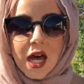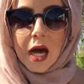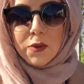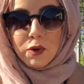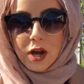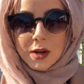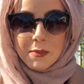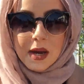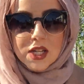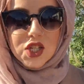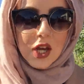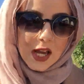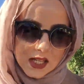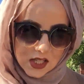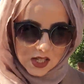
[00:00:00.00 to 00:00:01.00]
I'm wearing my
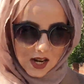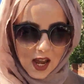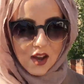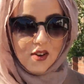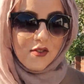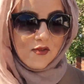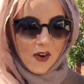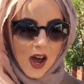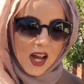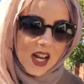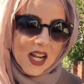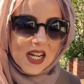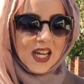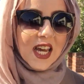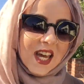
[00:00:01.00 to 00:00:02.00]
shades today,
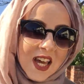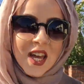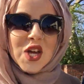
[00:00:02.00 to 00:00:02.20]
finally,